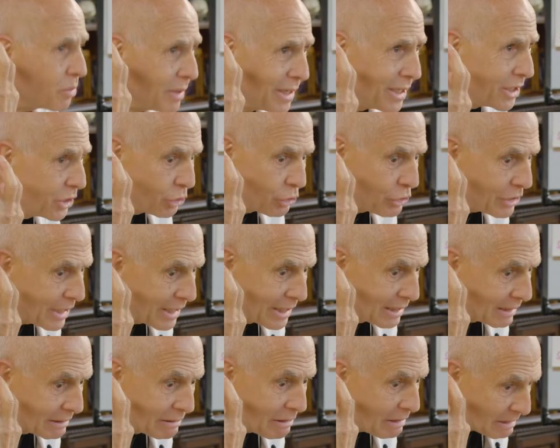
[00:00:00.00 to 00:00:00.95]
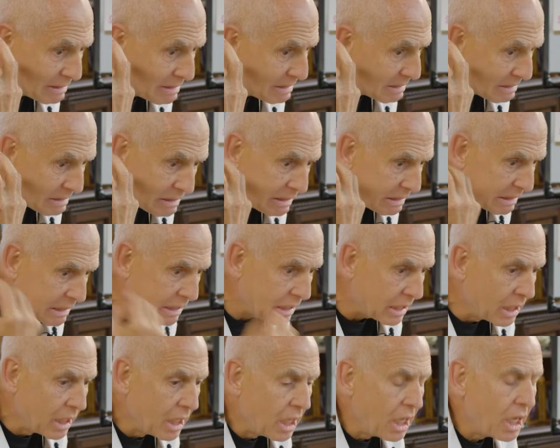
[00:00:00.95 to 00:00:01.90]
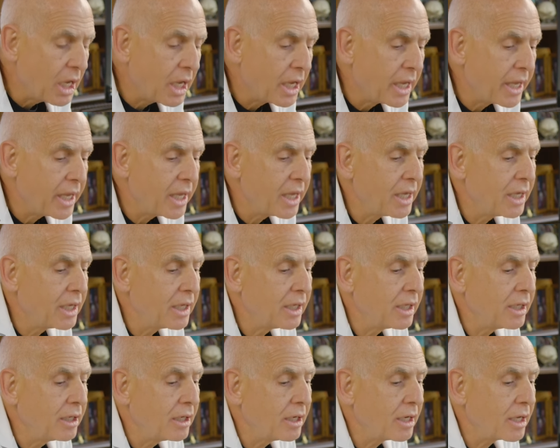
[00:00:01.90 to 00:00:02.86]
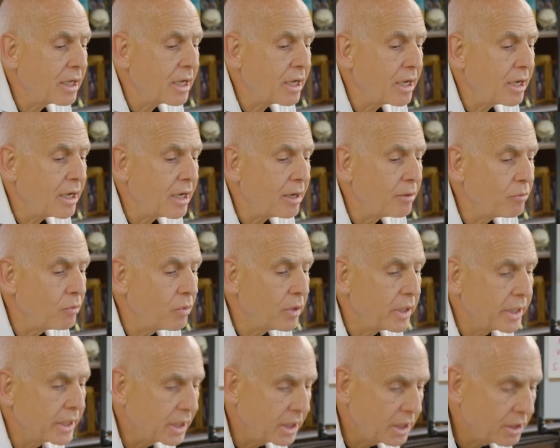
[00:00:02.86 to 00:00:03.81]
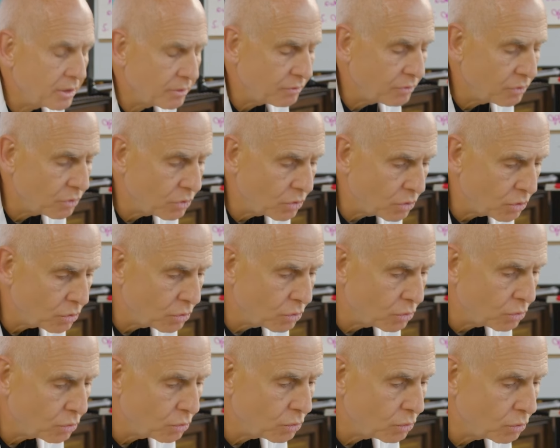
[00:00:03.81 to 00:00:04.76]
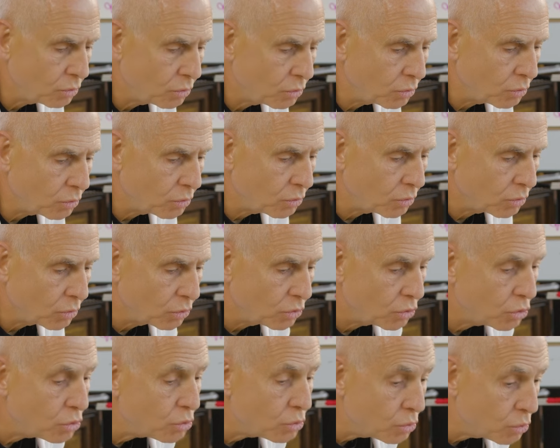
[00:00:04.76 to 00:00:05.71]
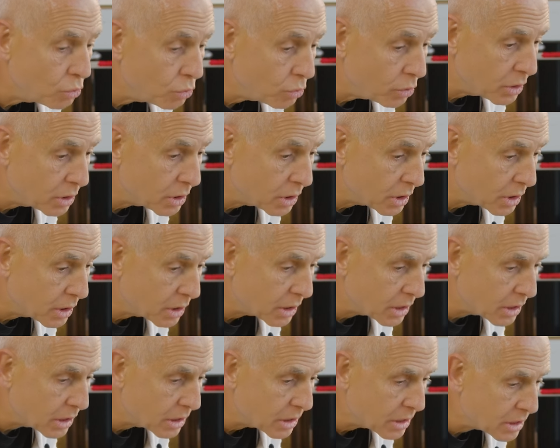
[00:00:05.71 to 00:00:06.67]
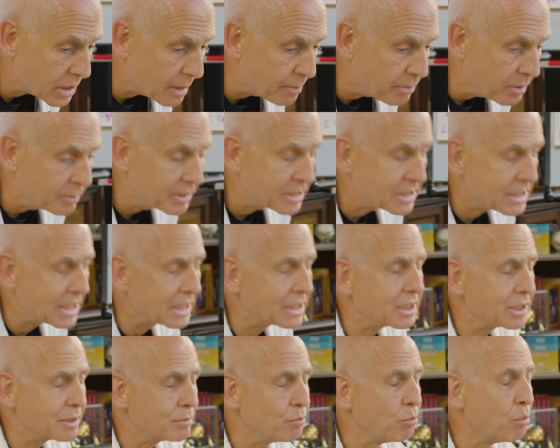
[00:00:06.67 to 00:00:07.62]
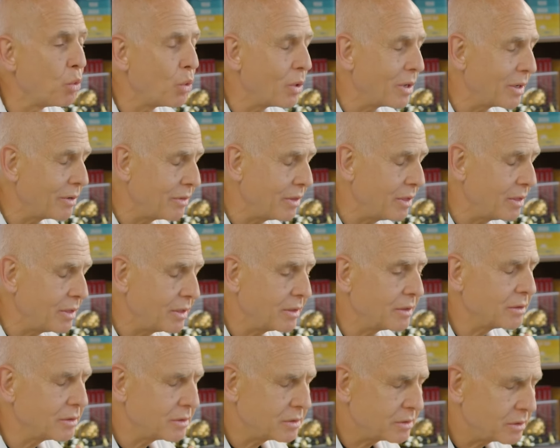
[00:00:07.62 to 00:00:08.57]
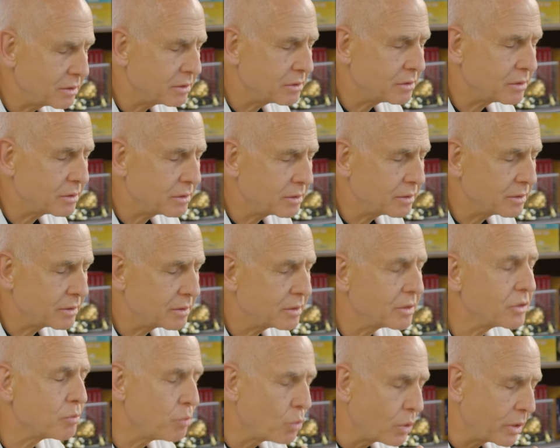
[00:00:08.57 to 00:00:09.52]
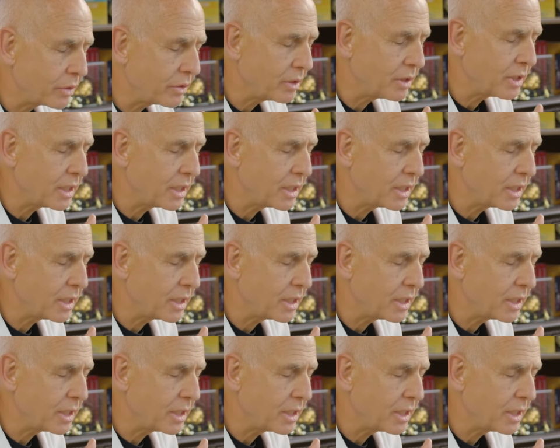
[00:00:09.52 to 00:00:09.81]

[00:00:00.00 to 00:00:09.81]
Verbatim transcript: want to understand the toxicity. Yeah. And I want to give you two supplements. Actually, it's more than, it's, it's more than